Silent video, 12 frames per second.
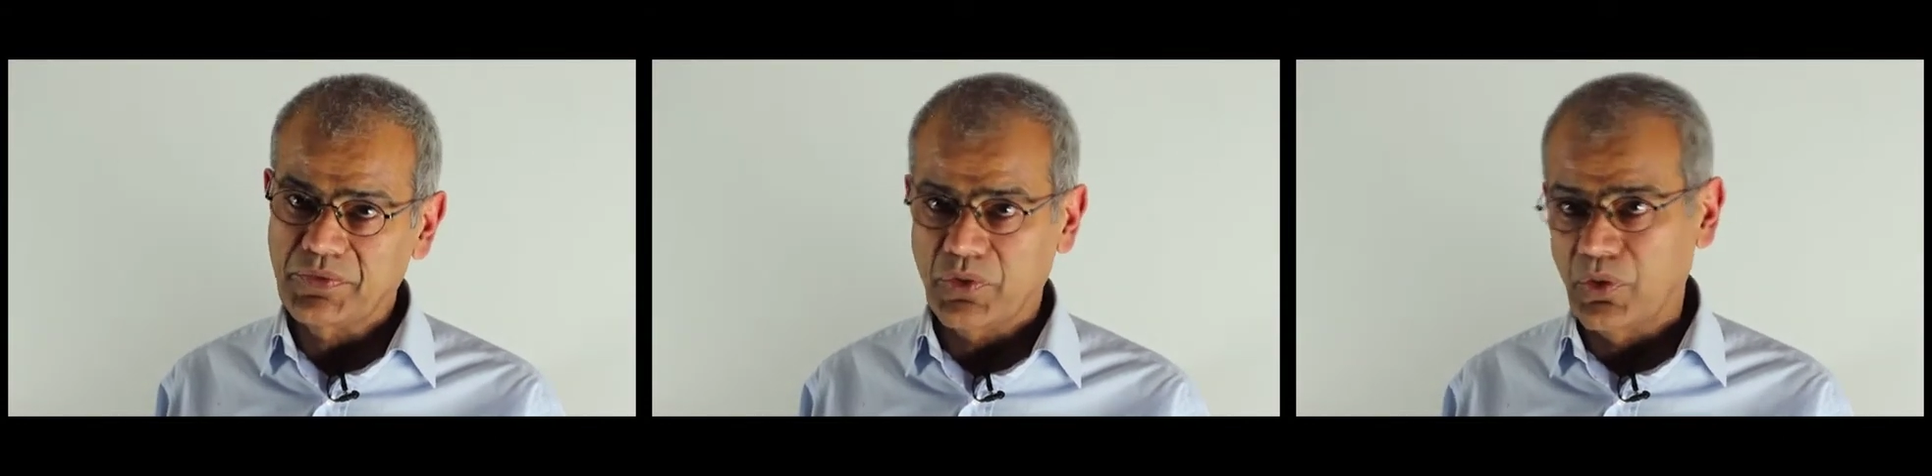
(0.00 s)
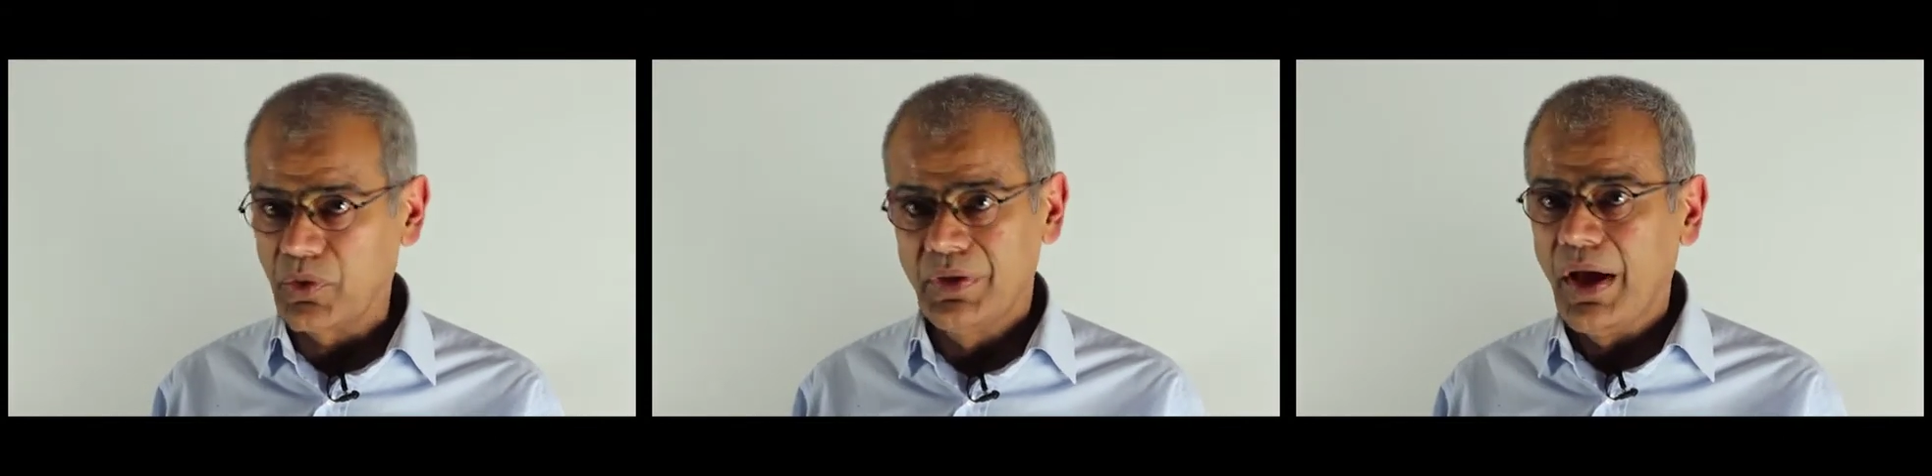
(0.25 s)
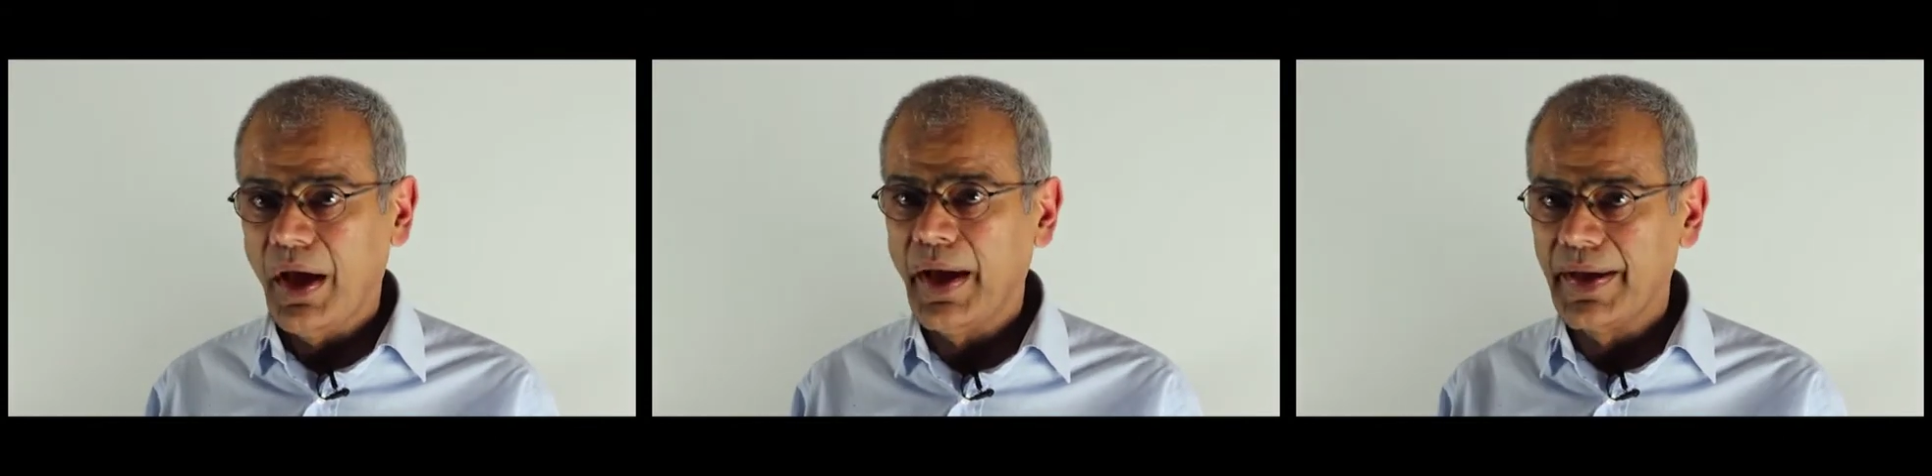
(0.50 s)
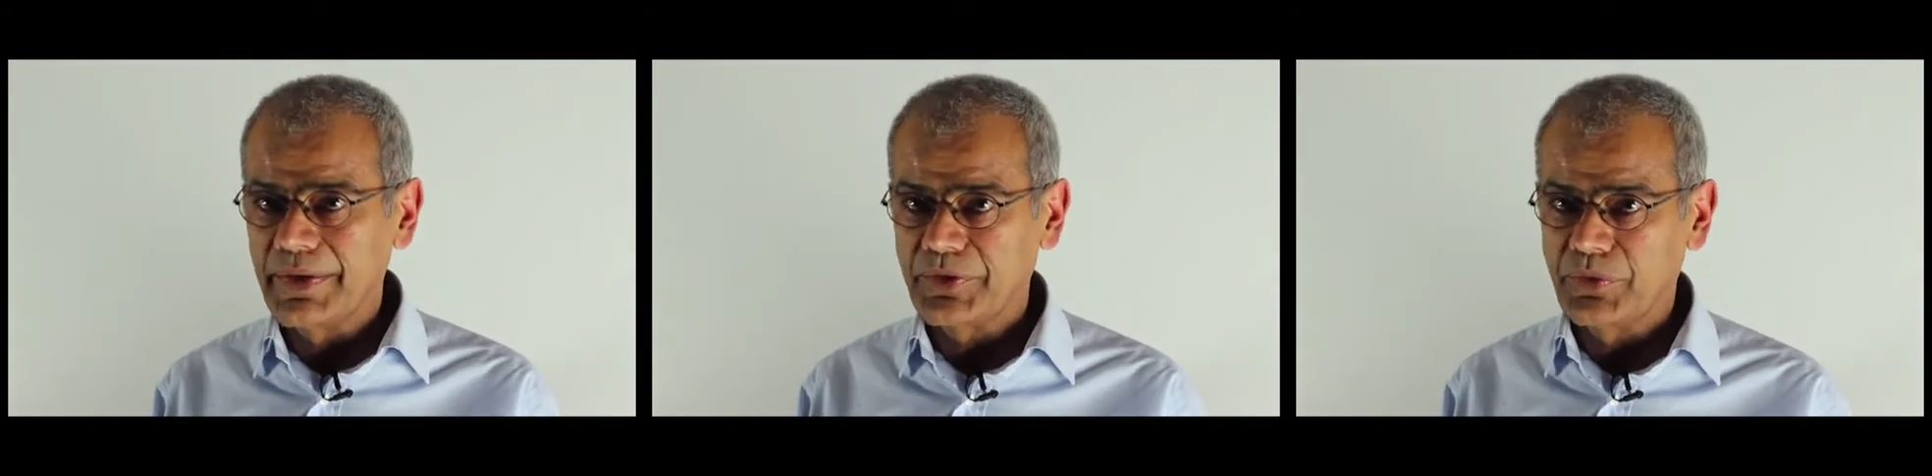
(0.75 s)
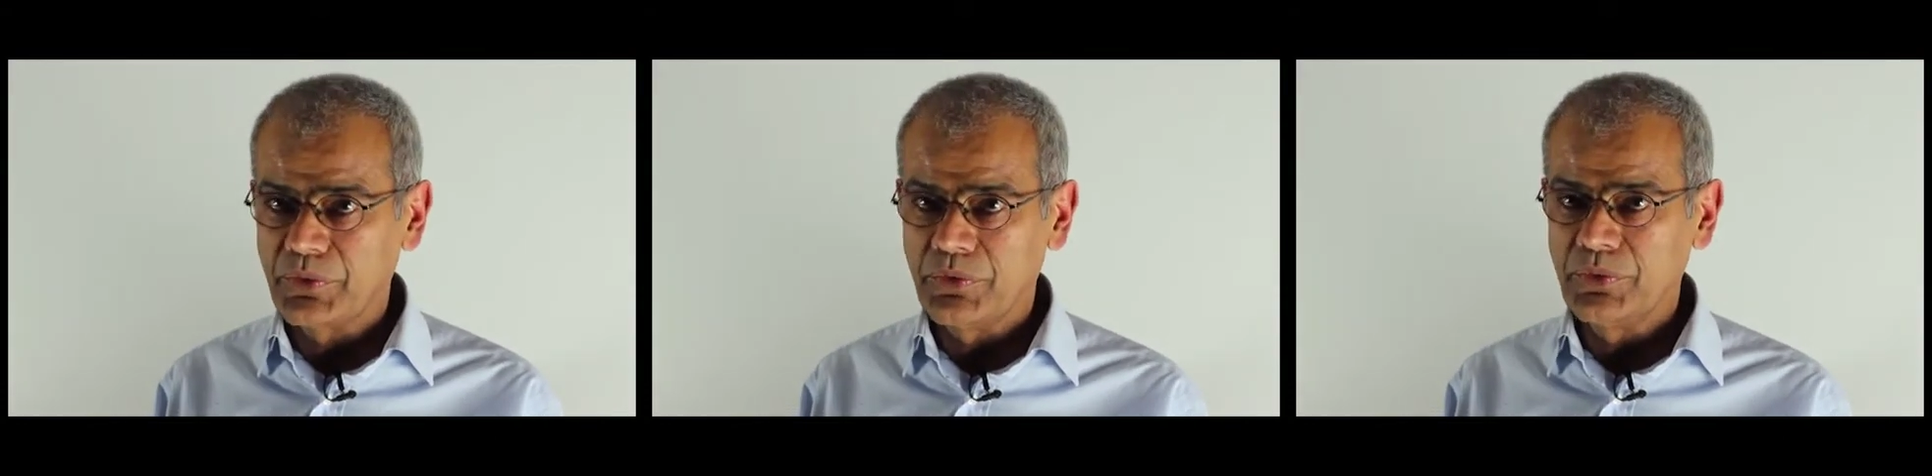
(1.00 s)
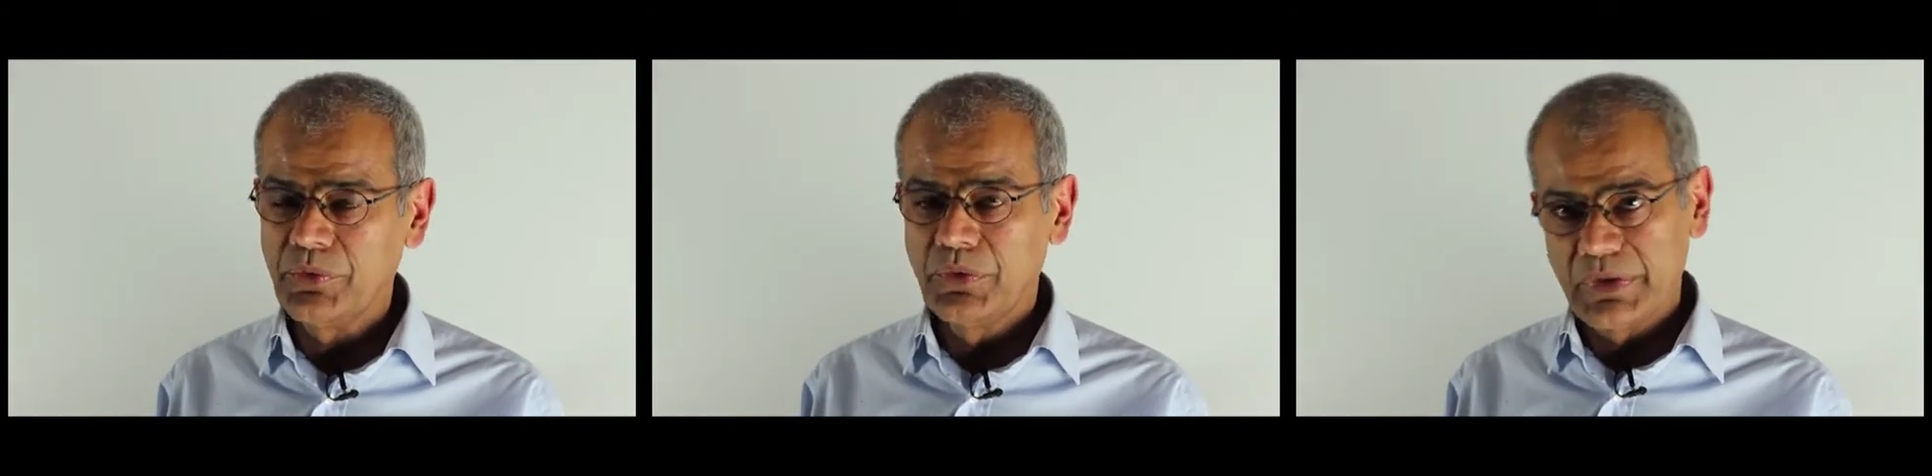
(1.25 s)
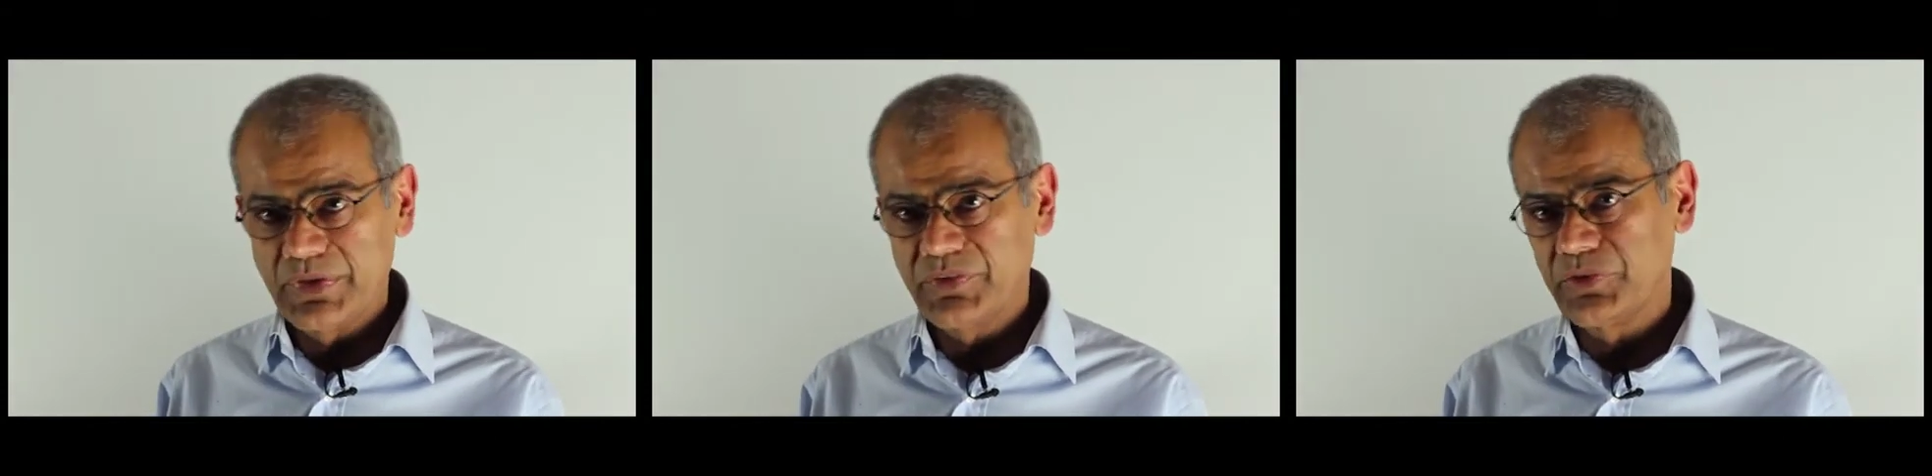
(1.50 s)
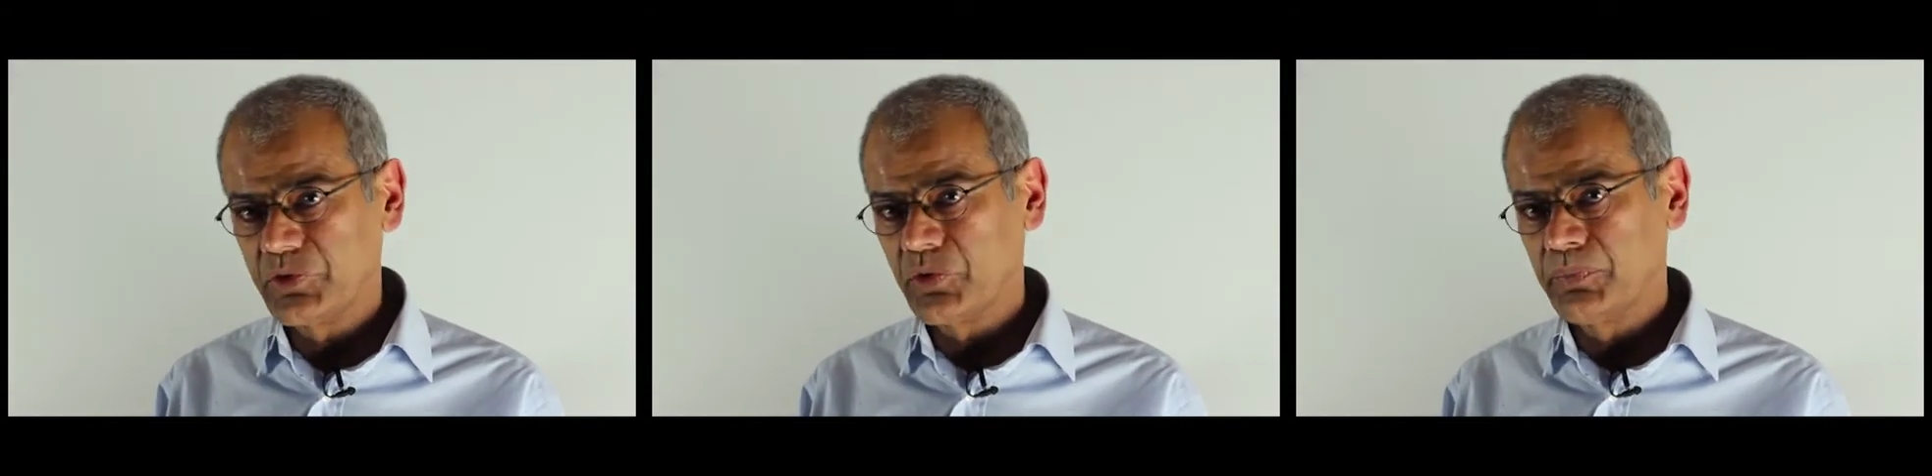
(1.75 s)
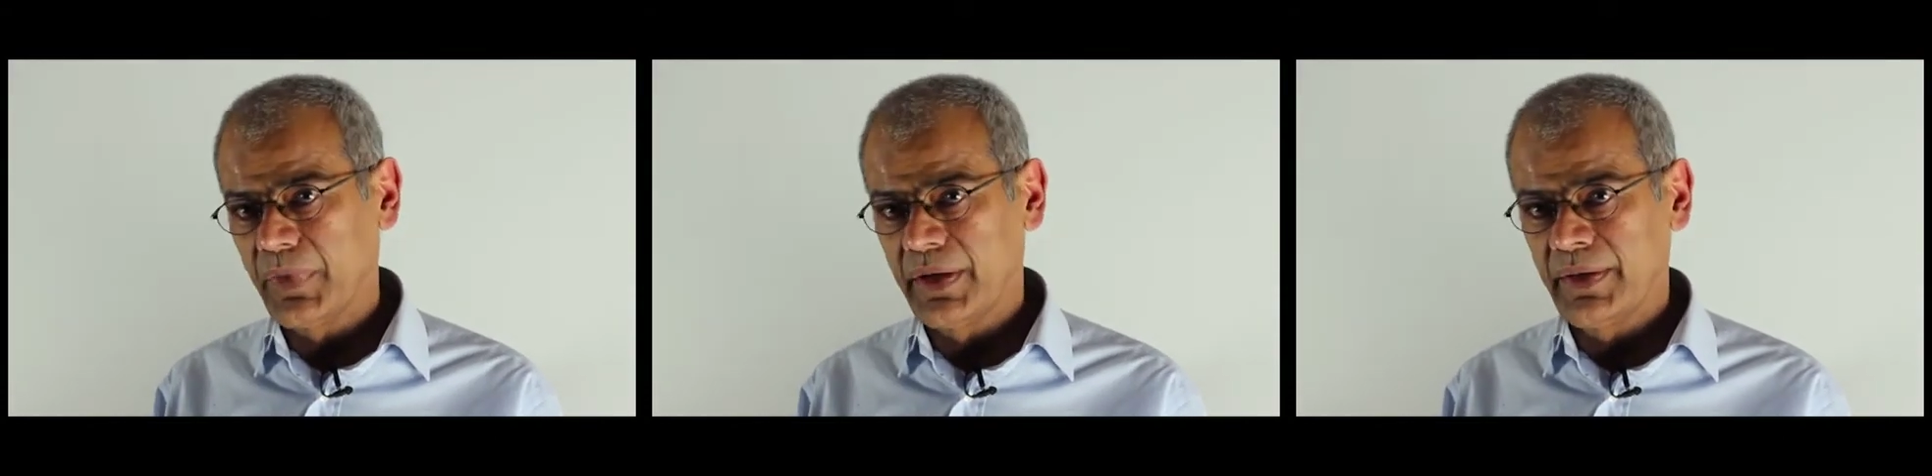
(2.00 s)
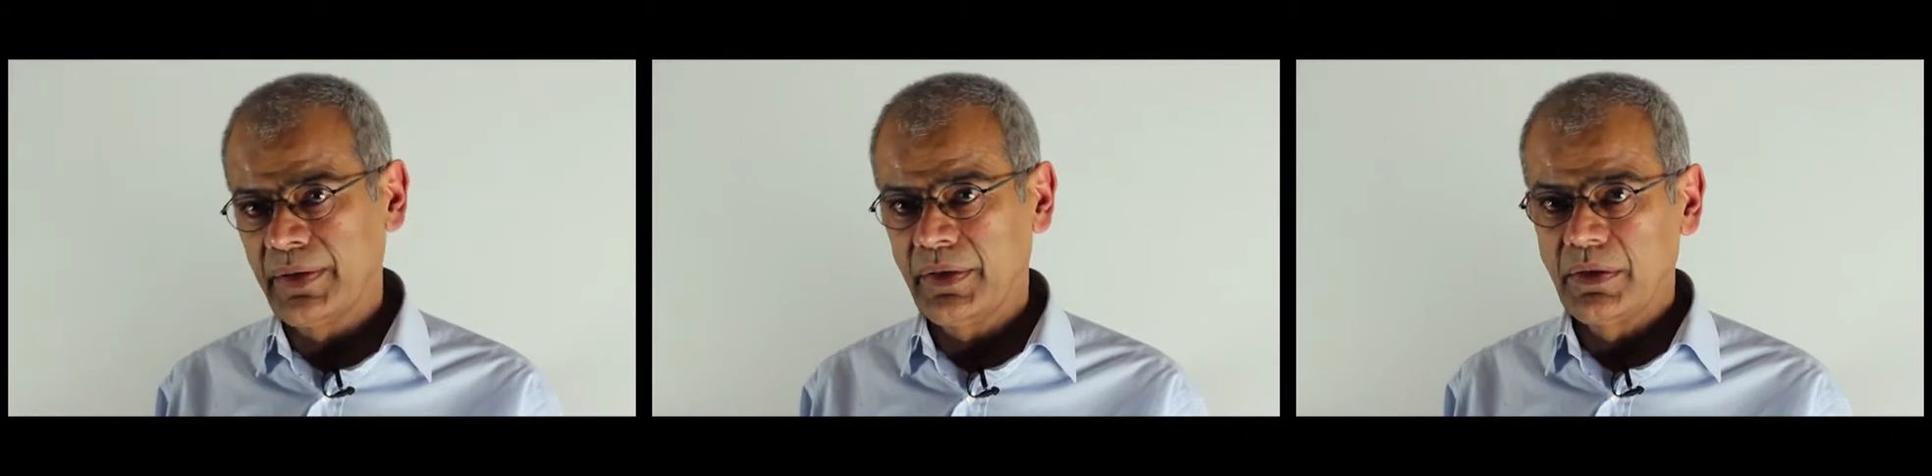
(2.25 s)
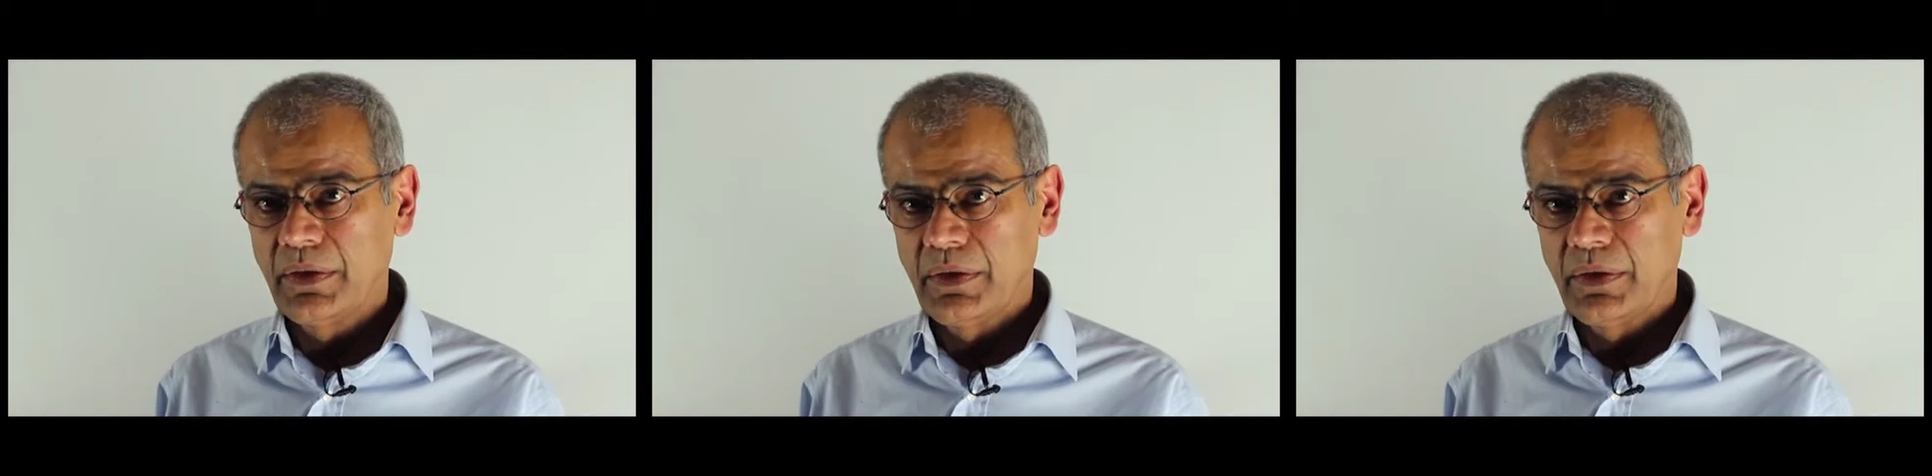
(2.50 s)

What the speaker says: So I had to listen to my